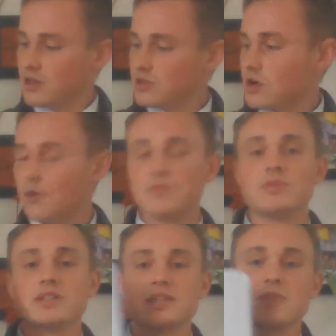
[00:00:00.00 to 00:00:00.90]
So
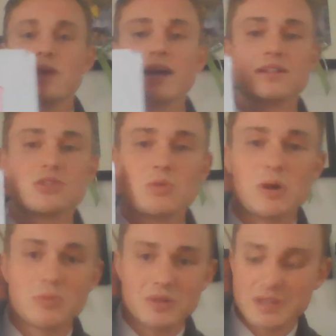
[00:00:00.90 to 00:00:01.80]
let's get back into
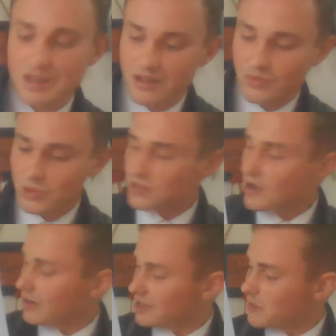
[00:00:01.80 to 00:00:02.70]
what we were
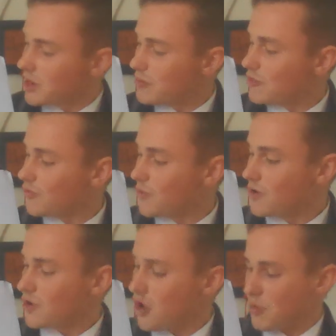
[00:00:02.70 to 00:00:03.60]
talking about
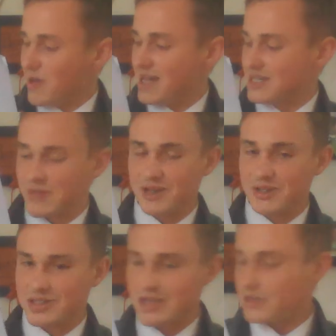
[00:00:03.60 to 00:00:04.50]
before, our
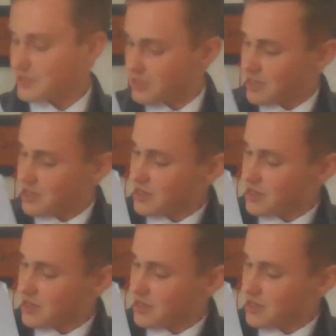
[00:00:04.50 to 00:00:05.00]
pacemaker cells.